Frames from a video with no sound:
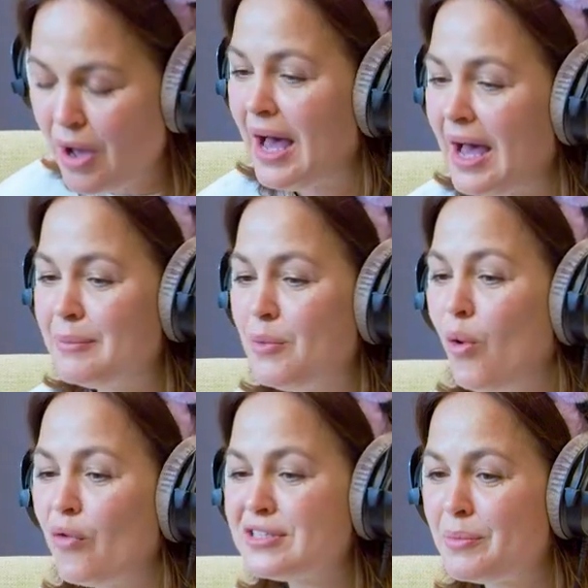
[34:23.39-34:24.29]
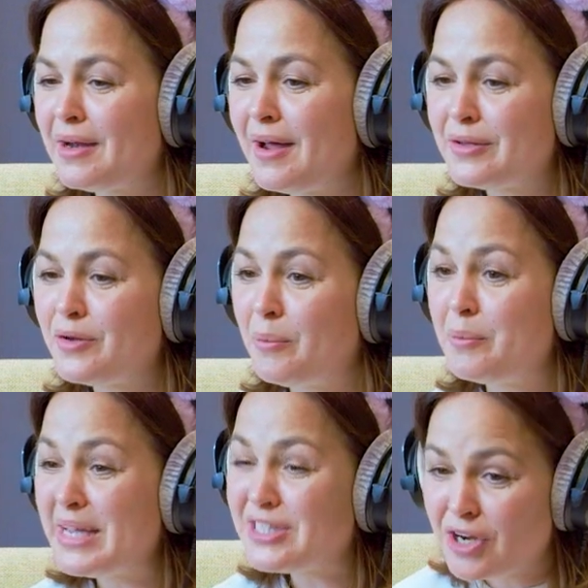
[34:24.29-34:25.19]
Or somewhere like Yacht and
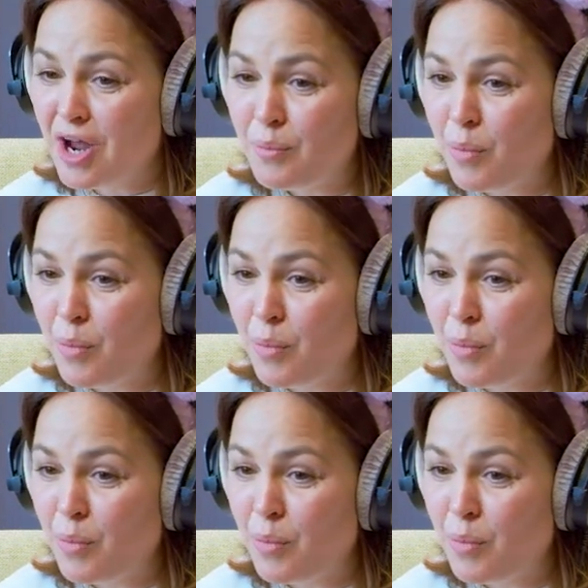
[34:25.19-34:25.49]
Beach Club,